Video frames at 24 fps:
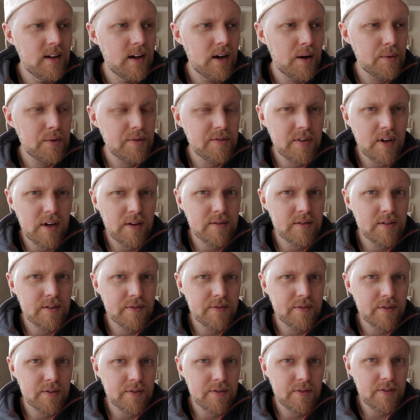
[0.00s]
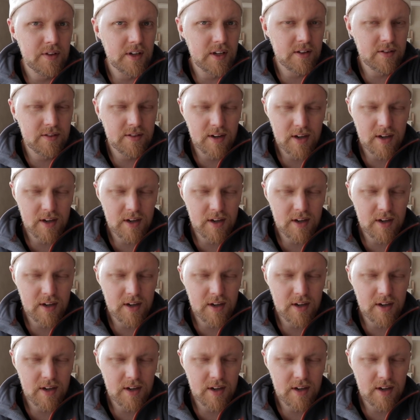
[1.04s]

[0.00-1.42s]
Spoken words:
I was out there for 6